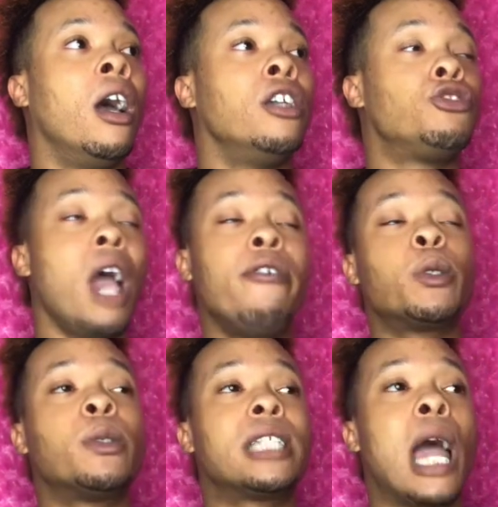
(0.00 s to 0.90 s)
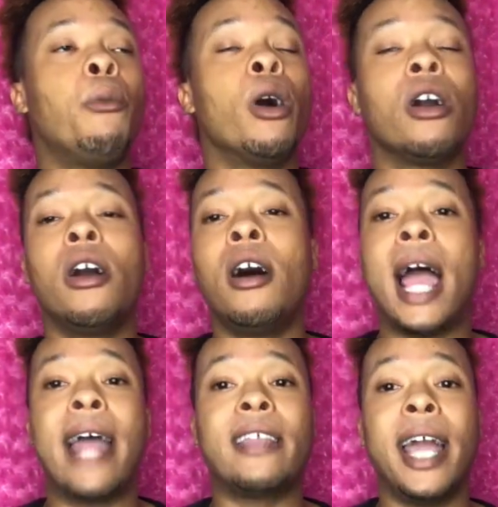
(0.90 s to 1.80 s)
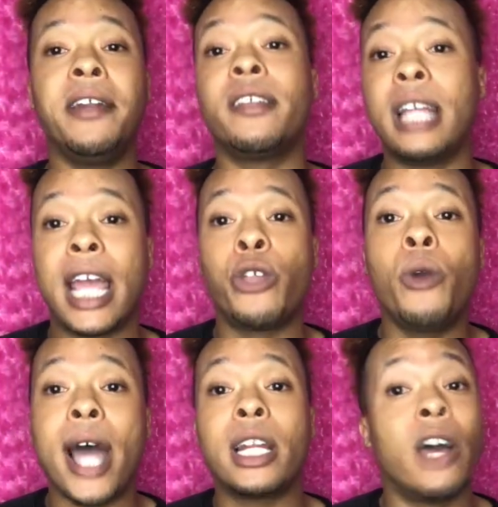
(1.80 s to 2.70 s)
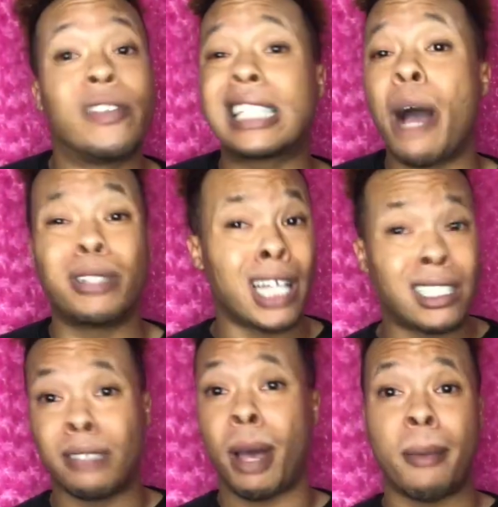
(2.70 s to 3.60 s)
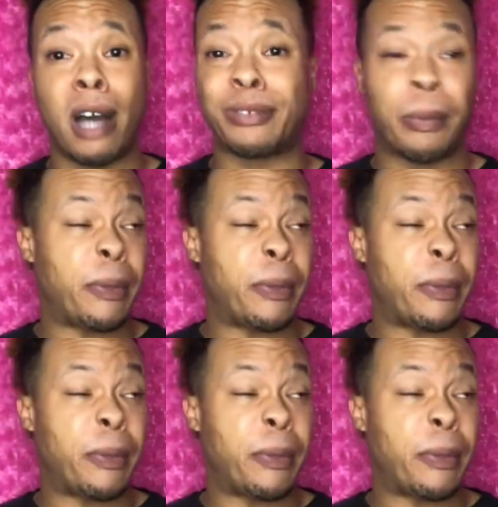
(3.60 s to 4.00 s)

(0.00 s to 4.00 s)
Travis was like, well, girl, at the end of the day, you kind of left a sour taste in my mouth.